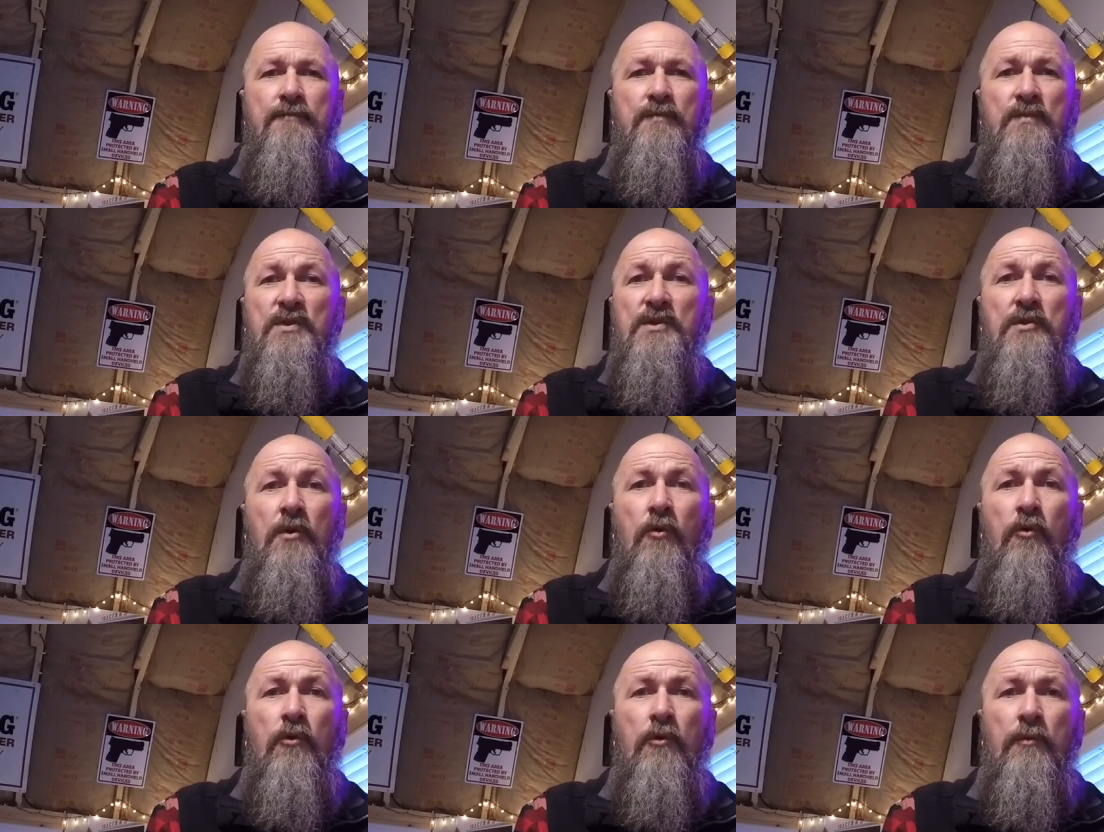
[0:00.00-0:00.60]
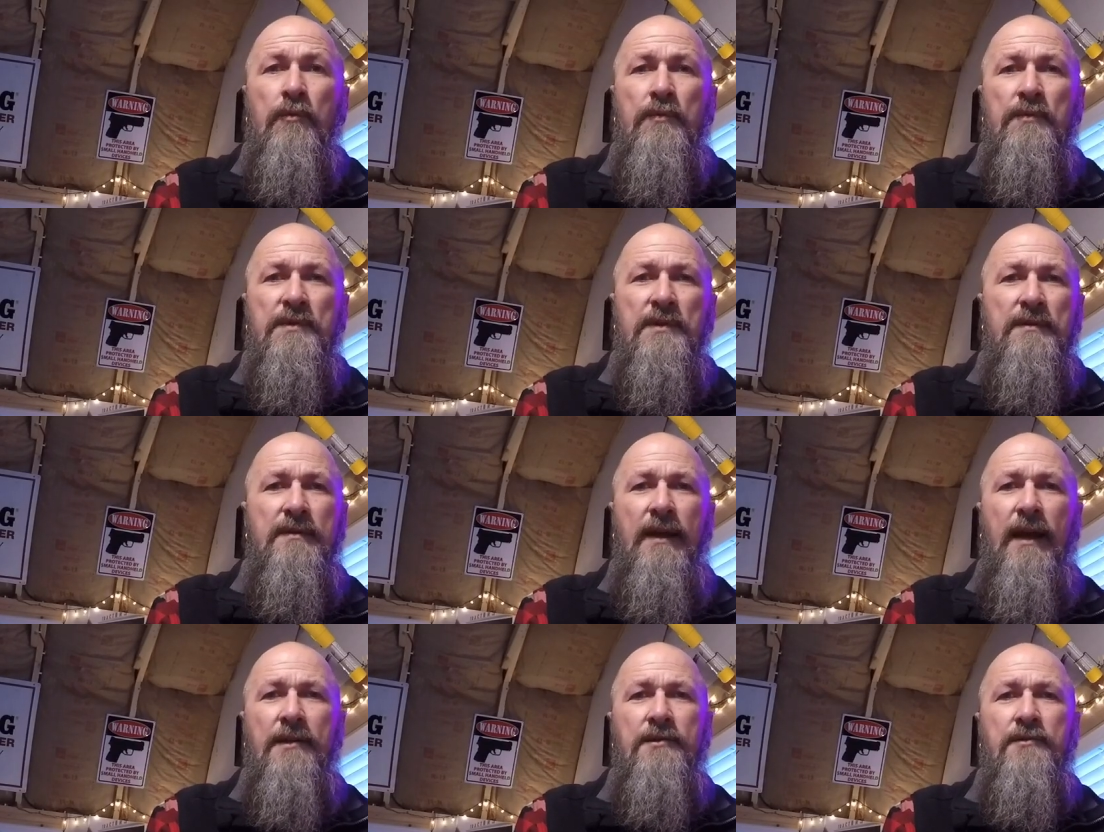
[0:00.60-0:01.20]
storms
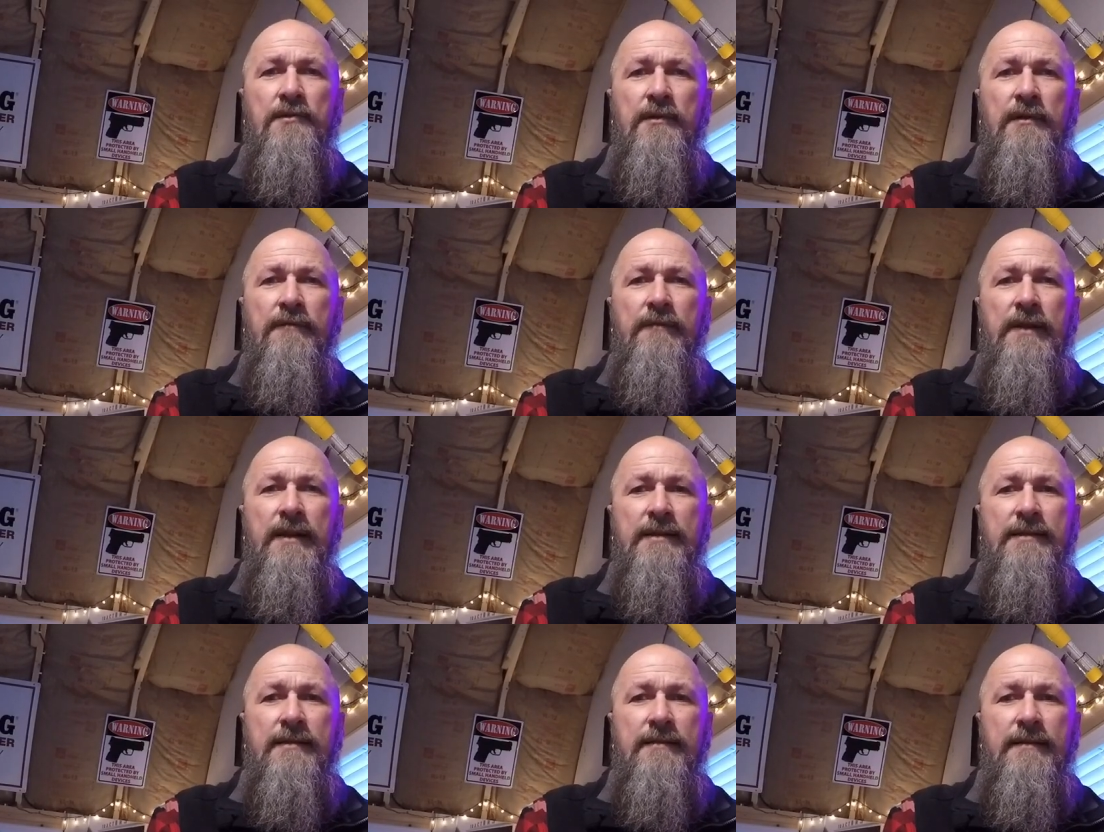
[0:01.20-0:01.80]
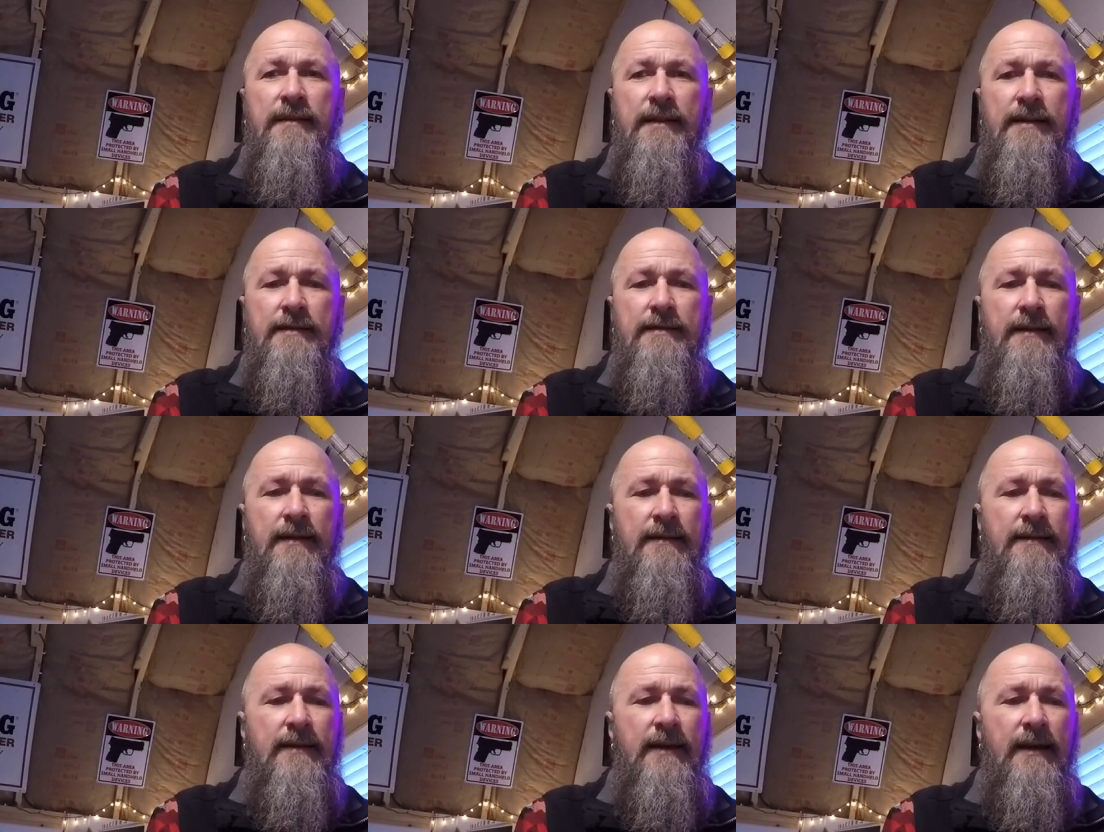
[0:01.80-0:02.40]
and natural events and things
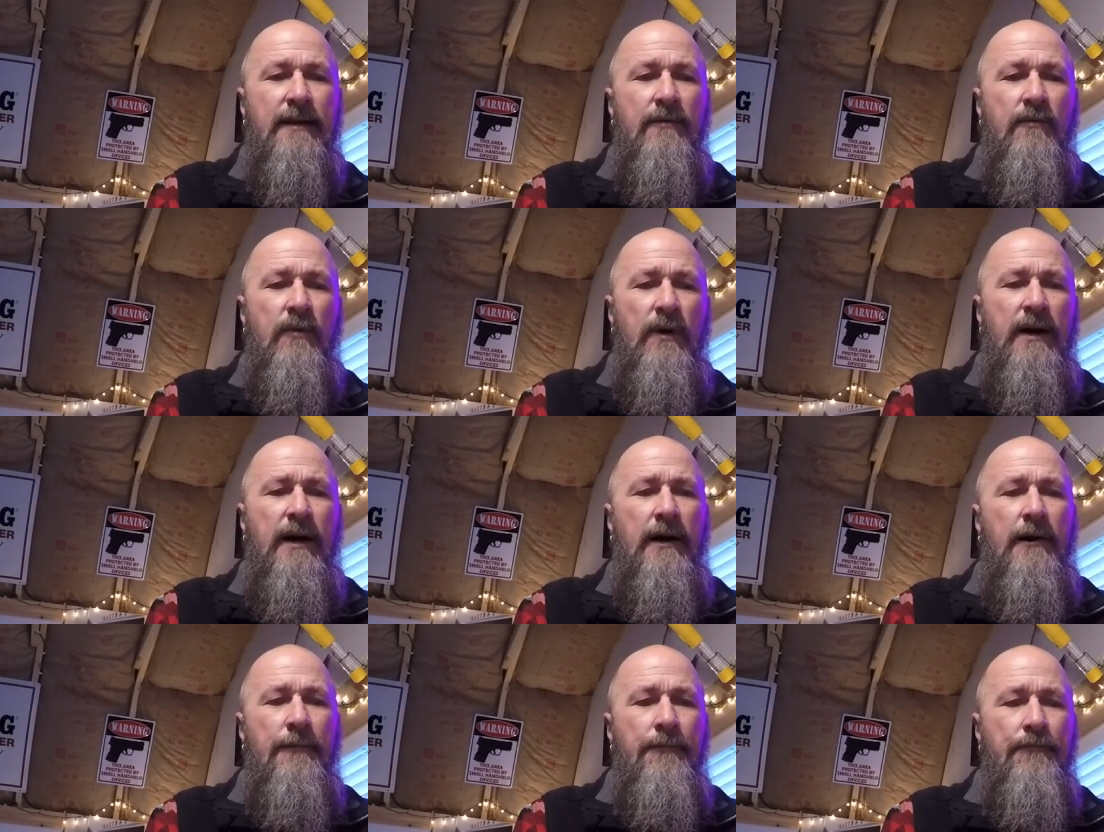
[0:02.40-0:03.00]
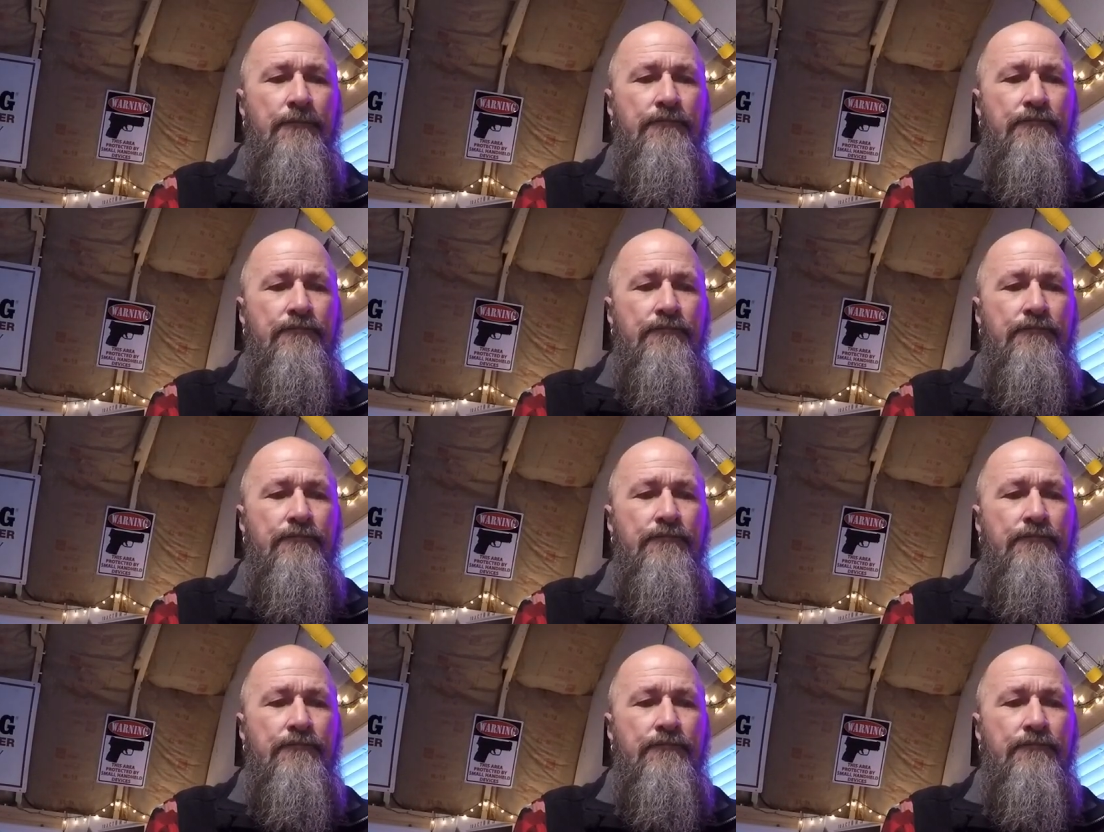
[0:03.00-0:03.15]
like that. Well,